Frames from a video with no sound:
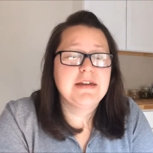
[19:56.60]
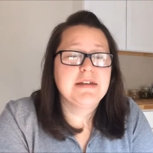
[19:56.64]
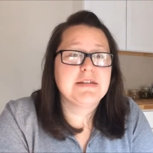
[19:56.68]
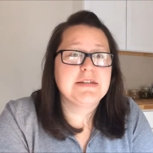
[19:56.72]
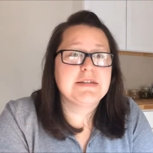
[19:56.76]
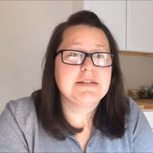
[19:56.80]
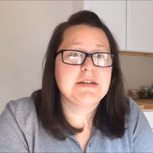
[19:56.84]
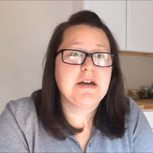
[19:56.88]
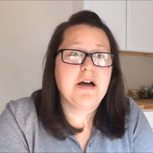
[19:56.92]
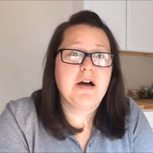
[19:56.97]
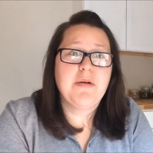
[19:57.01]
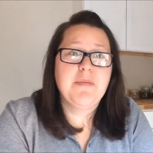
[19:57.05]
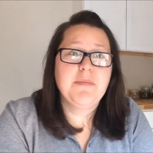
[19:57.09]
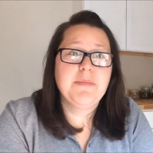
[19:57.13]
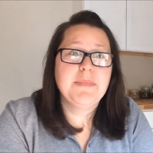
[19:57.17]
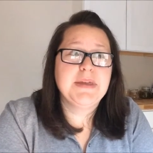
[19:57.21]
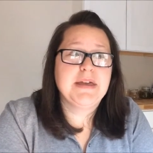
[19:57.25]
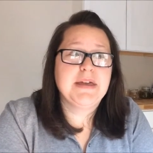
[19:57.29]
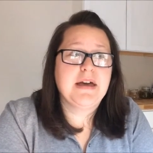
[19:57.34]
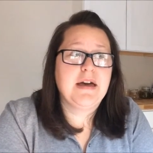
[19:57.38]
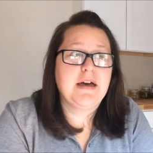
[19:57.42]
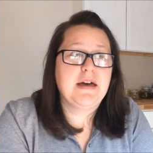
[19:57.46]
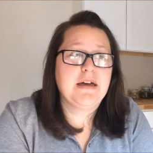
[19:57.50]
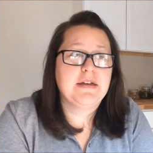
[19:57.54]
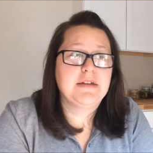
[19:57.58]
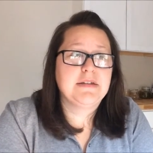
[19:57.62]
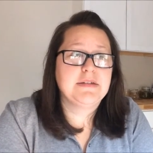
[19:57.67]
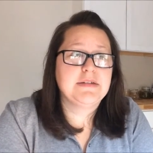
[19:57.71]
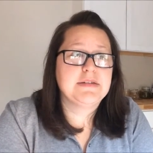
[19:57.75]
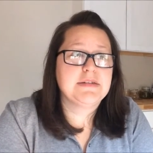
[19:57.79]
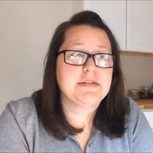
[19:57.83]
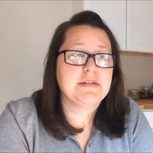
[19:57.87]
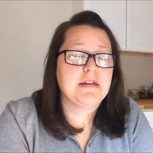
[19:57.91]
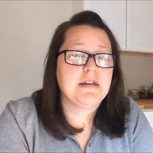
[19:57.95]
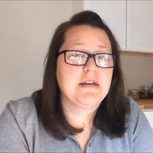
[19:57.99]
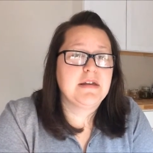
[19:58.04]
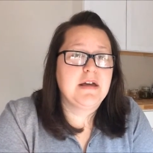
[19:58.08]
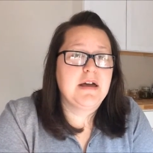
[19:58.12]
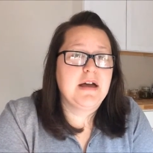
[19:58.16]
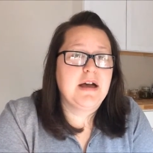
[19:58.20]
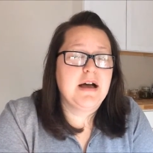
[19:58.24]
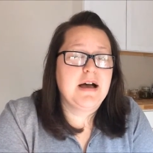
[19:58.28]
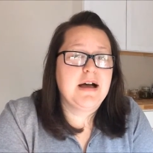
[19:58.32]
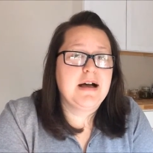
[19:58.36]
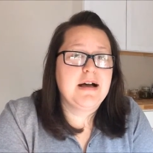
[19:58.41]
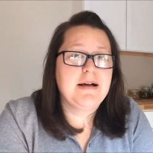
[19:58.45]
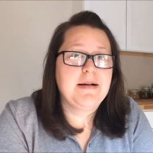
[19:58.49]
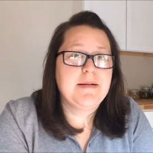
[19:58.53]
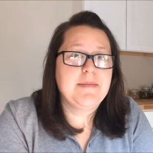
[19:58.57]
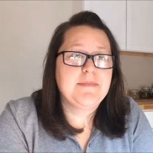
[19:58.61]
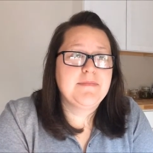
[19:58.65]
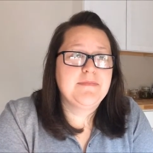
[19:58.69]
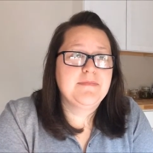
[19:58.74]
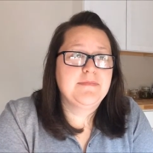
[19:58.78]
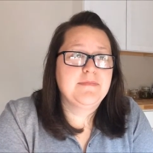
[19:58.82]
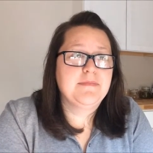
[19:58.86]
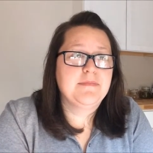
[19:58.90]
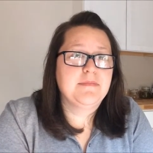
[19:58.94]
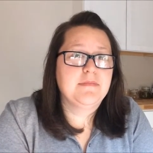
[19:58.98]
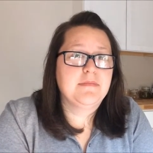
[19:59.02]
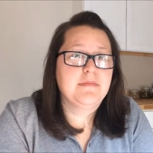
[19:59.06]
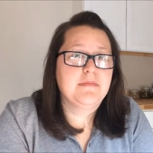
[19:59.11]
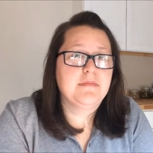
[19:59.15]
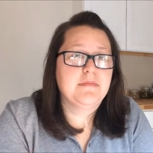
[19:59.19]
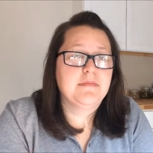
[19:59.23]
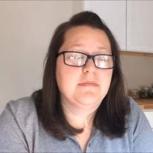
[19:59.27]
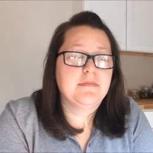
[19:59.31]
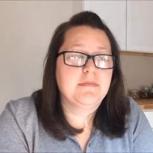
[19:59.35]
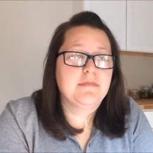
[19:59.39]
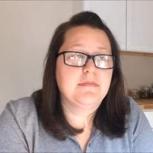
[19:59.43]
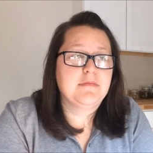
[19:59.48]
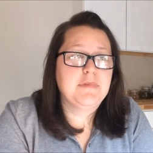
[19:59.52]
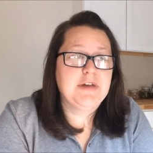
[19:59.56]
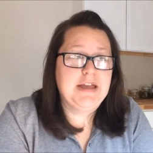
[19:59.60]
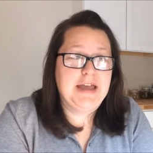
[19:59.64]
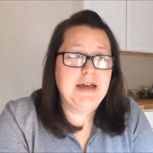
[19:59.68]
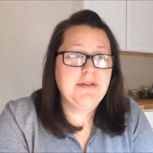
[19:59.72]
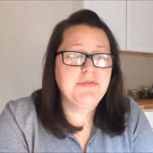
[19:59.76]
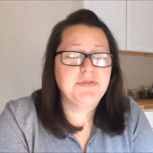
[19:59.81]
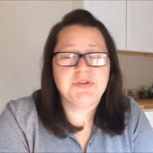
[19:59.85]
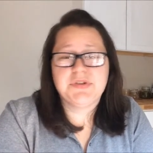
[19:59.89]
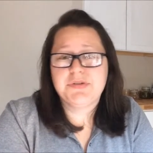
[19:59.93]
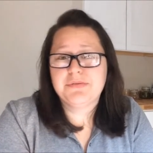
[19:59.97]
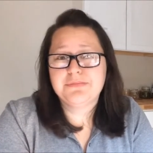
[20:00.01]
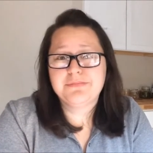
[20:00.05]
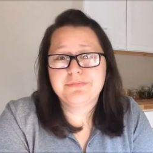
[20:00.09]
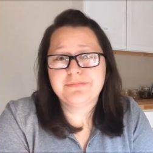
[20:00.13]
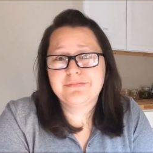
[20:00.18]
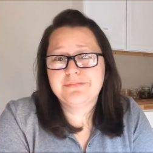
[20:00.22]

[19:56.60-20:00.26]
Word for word: Some because um, we have to.